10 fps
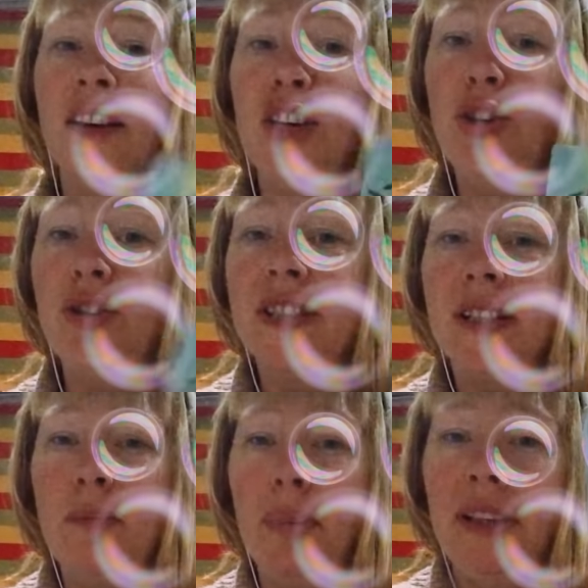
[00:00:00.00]
You
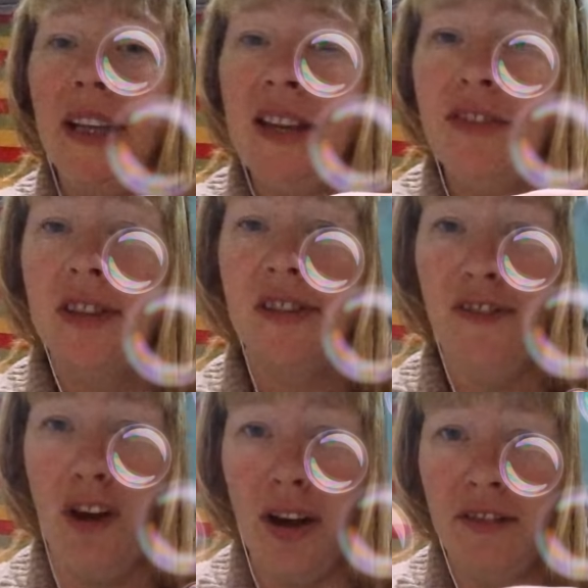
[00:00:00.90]
didn't believe it,
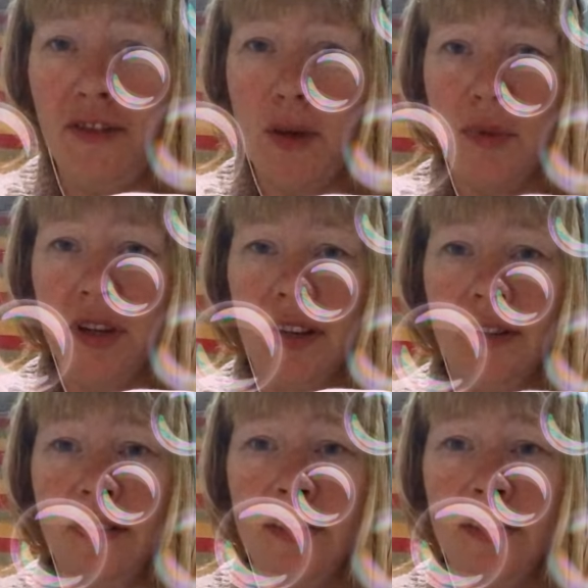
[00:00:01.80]
Divine Feminine.